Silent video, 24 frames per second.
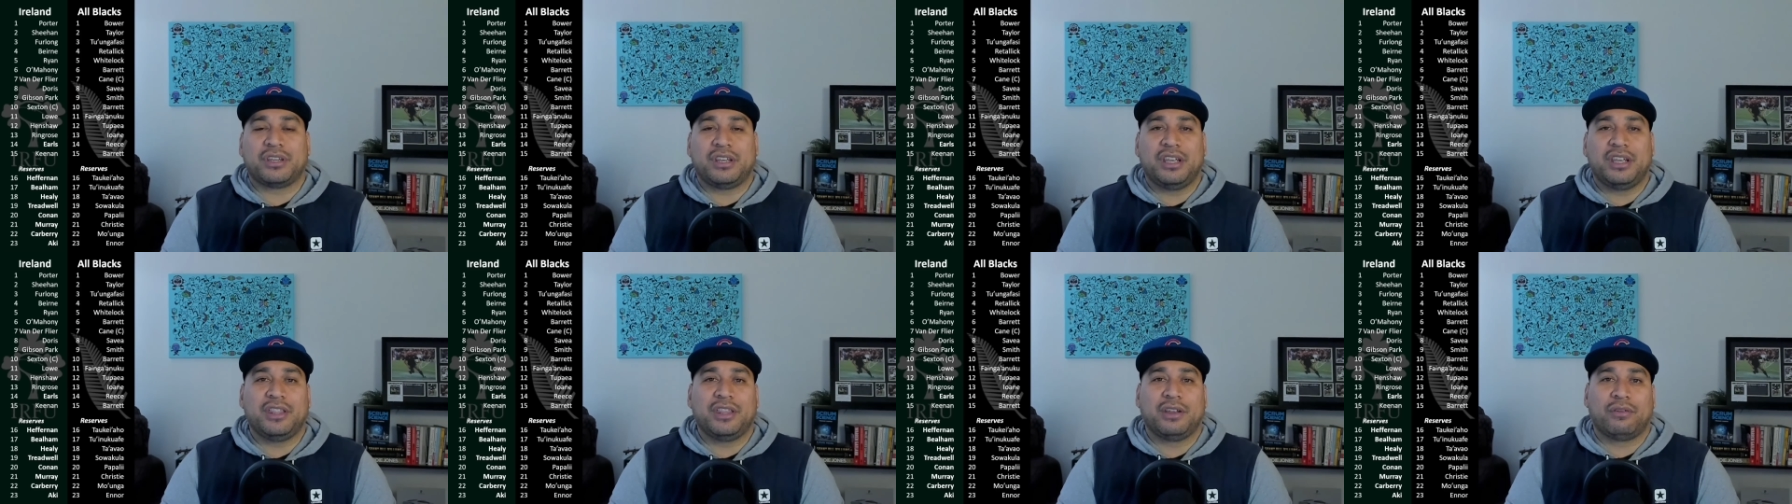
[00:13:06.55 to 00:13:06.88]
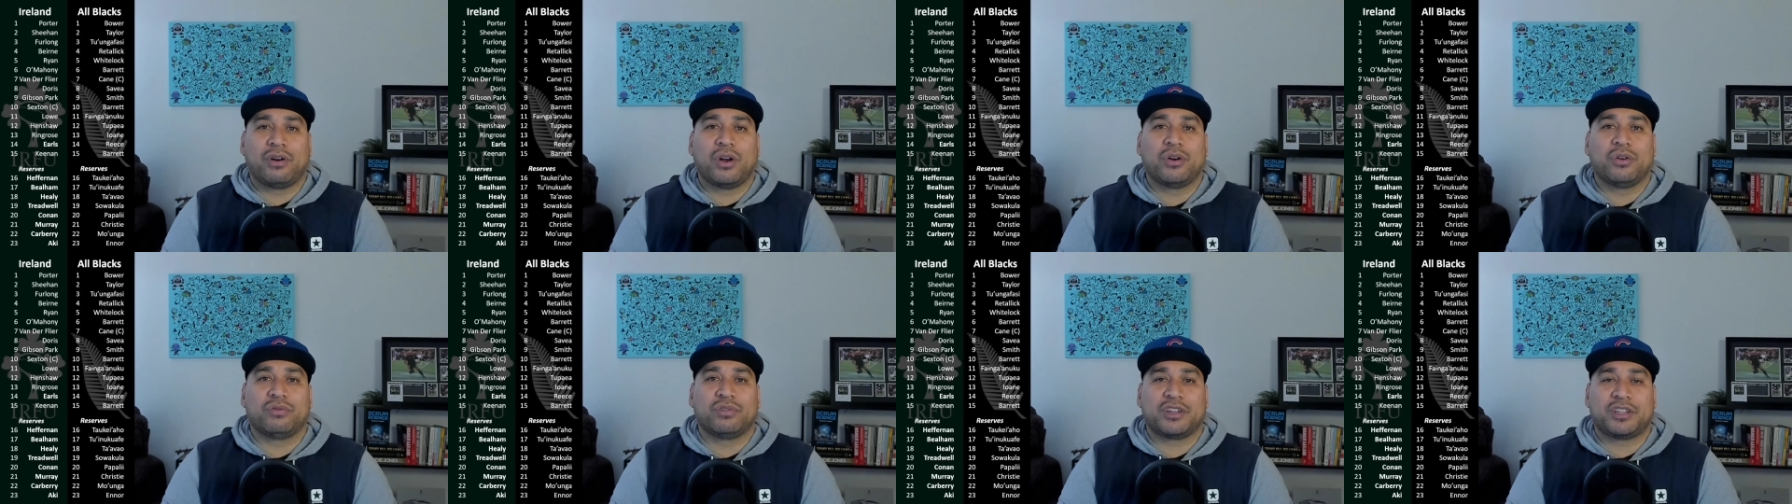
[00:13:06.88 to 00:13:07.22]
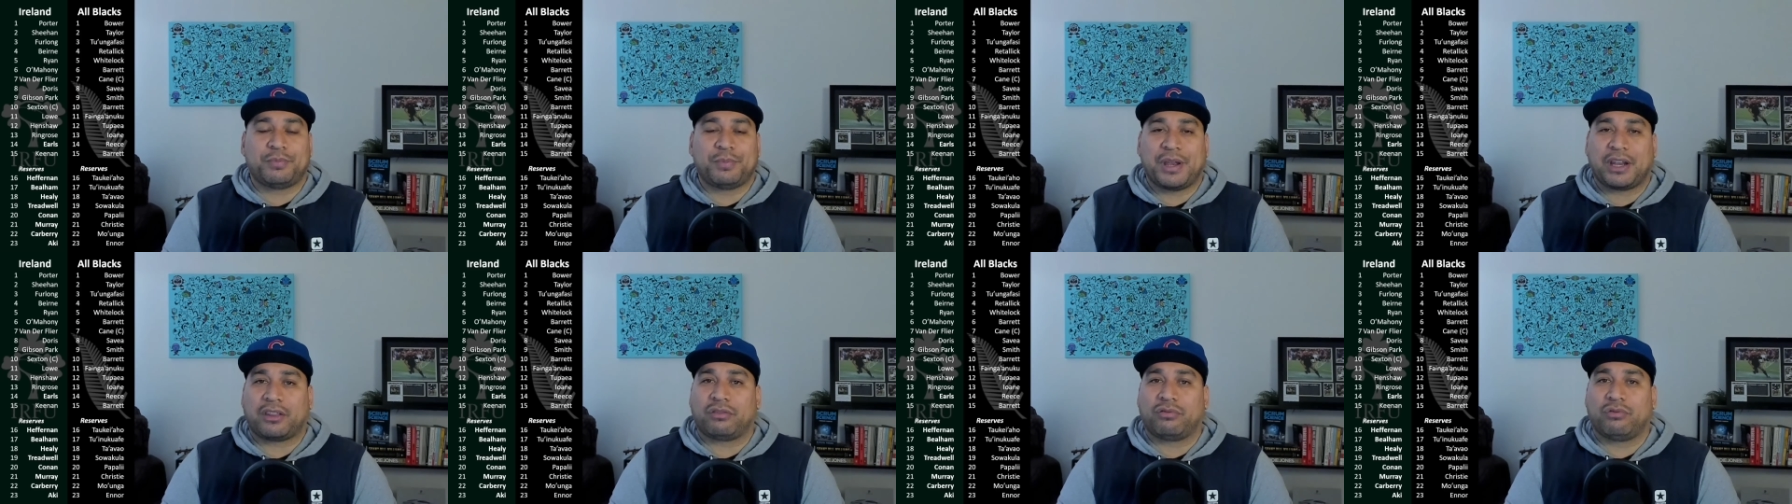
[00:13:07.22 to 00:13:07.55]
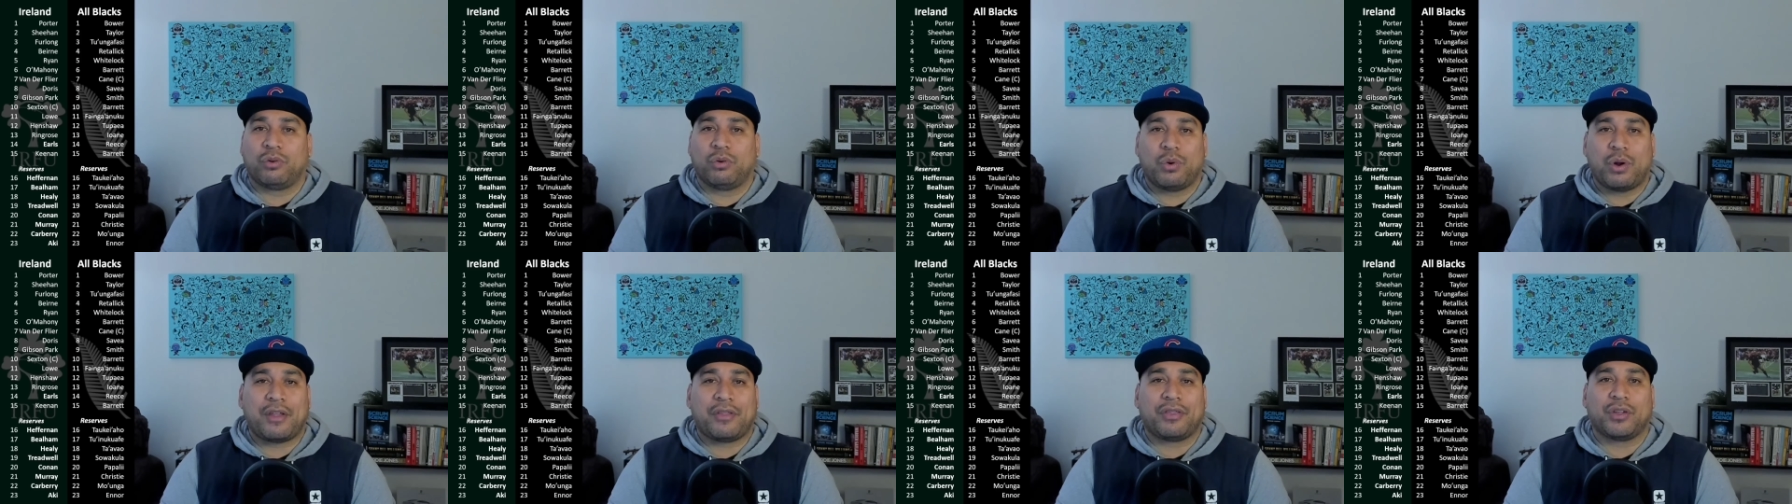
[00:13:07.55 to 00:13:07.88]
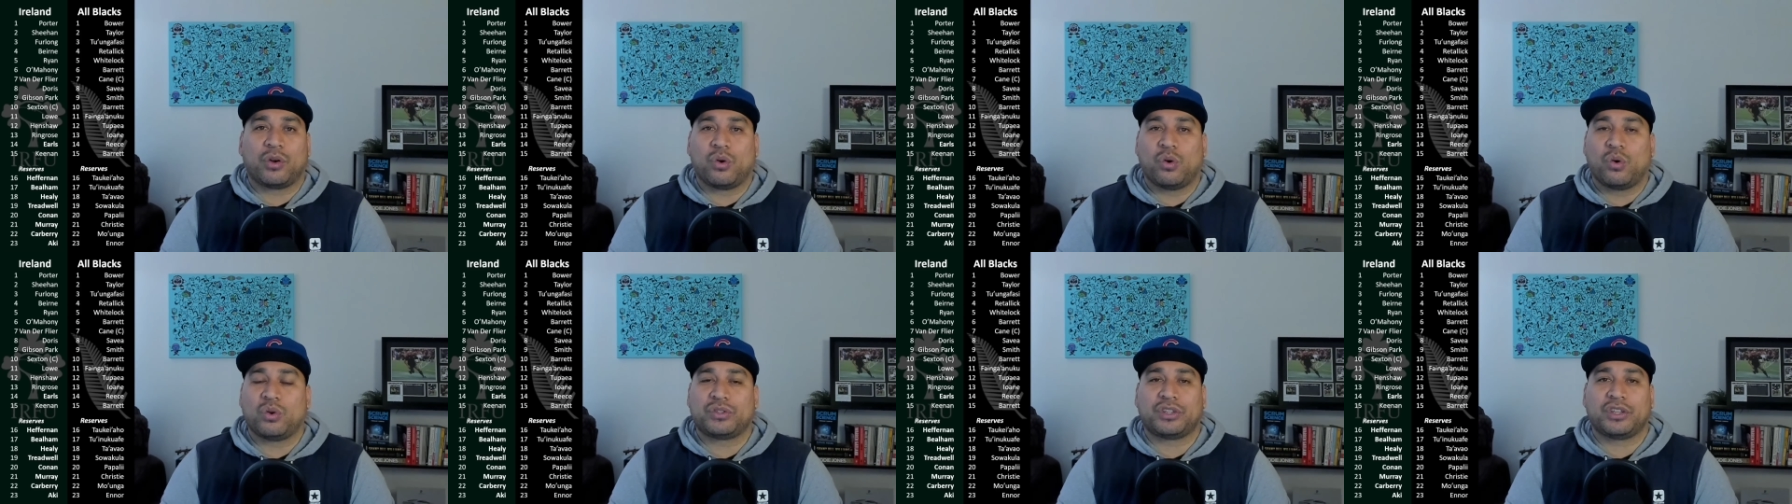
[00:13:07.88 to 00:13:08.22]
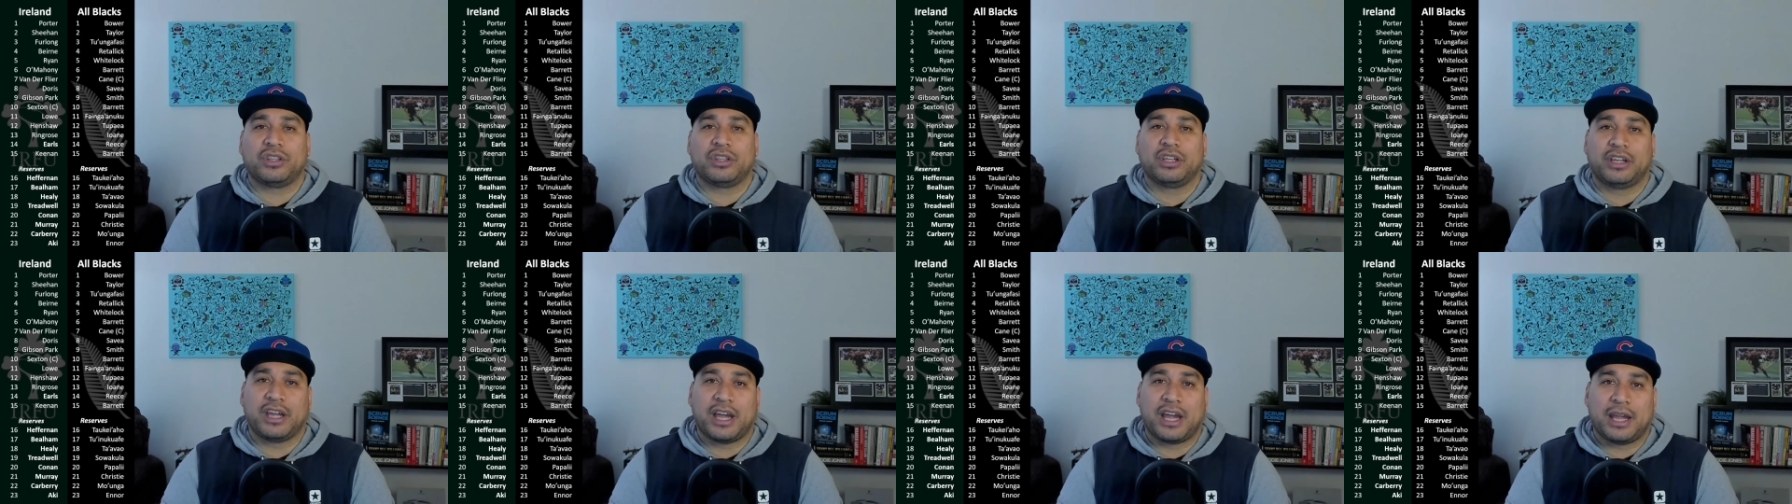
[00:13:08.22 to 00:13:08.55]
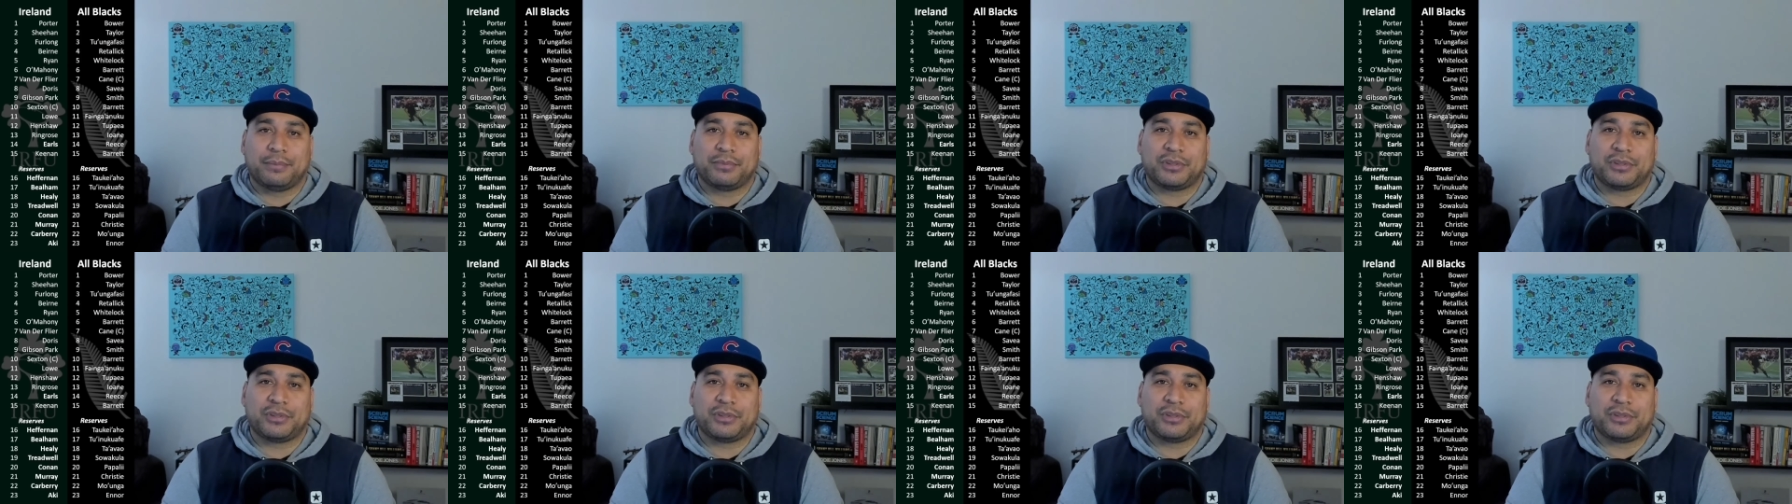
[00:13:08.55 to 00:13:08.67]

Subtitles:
in their own respect throughout the course of the game.